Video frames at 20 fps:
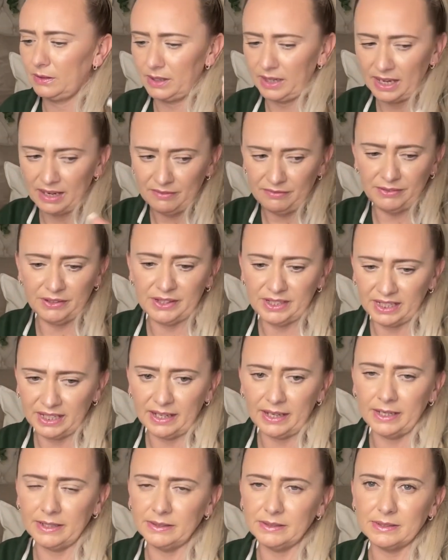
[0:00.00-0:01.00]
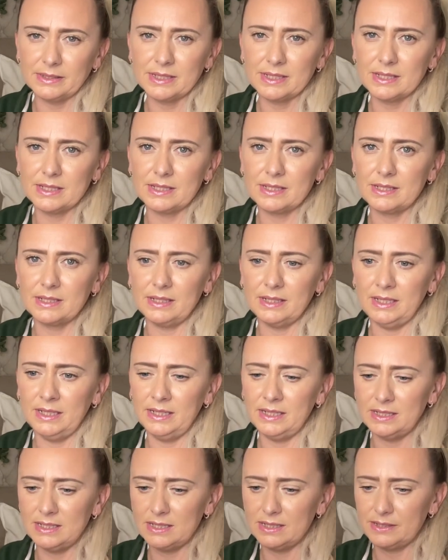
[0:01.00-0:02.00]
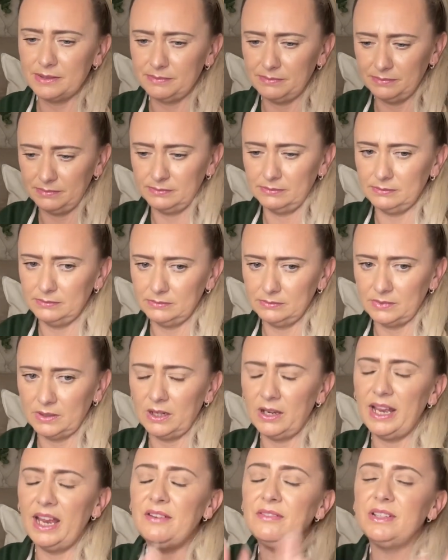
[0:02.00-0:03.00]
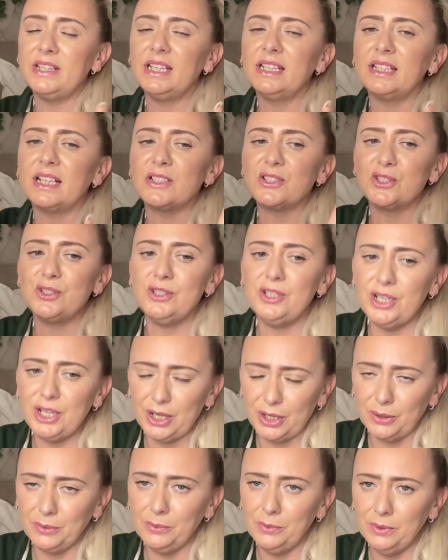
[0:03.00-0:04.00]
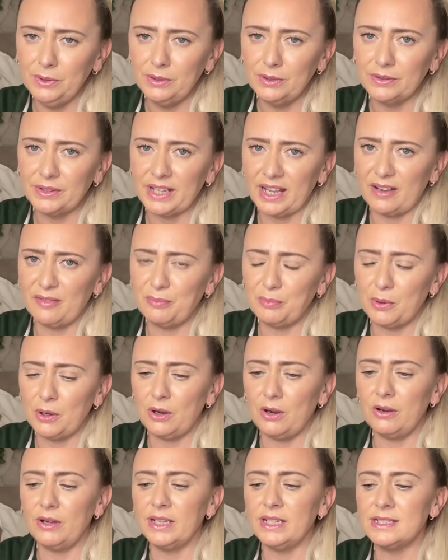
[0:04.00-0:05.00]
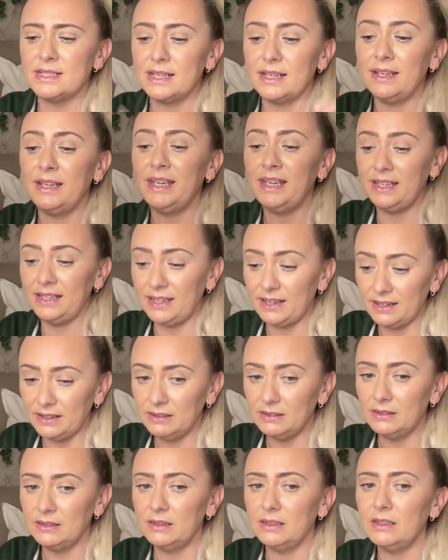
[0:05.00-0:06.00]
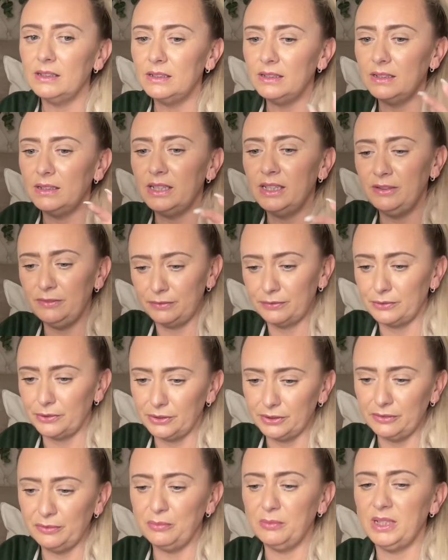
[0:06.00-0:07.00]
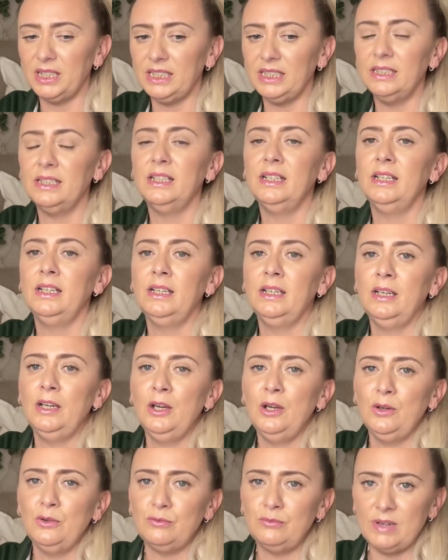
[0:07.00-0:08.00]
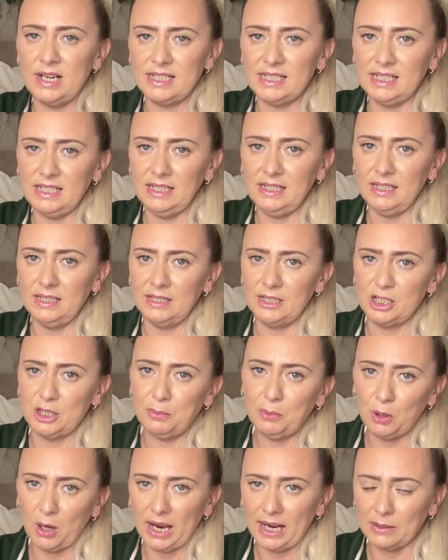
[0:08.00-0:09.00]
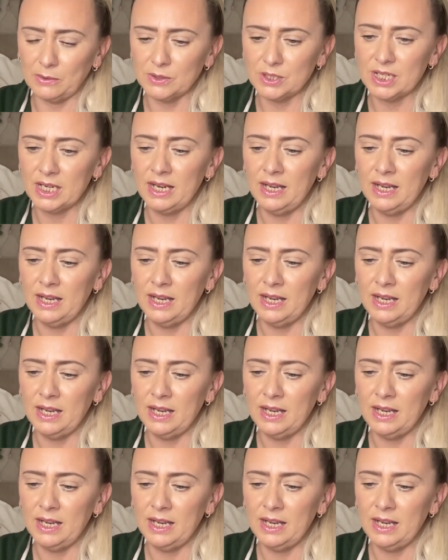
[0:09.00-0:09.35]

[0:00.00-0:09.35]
Everything else is... Everything that's new that I've bought is here in front of me, ready to put out.